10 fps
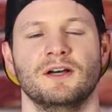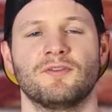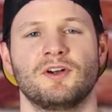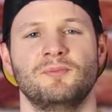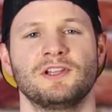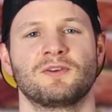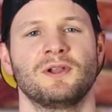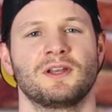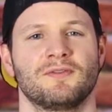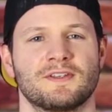The overall build
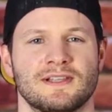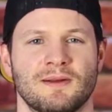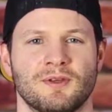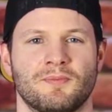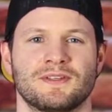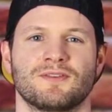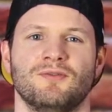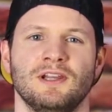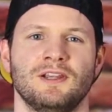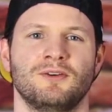quality of this laptop is
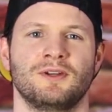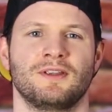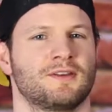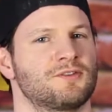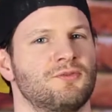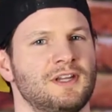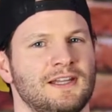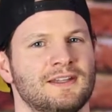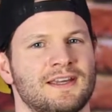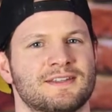really good. It has a
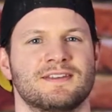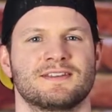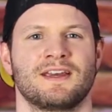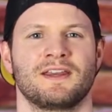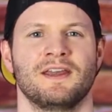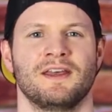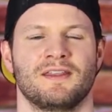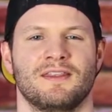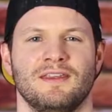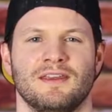really nice design.
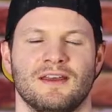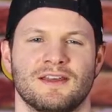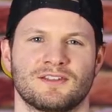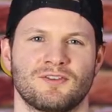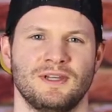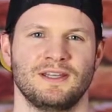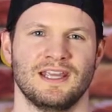The screen